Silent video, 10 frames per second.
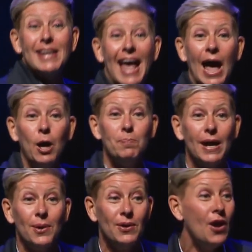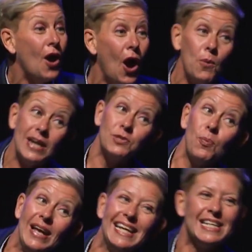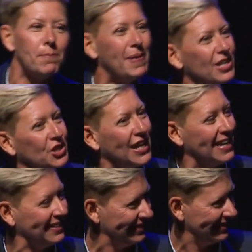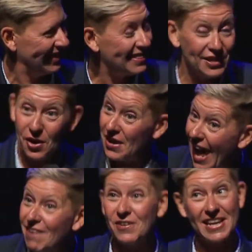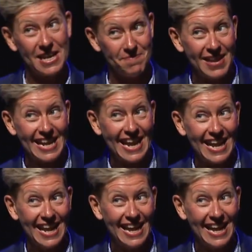to help out, always willing to pitch in. They're on every committee.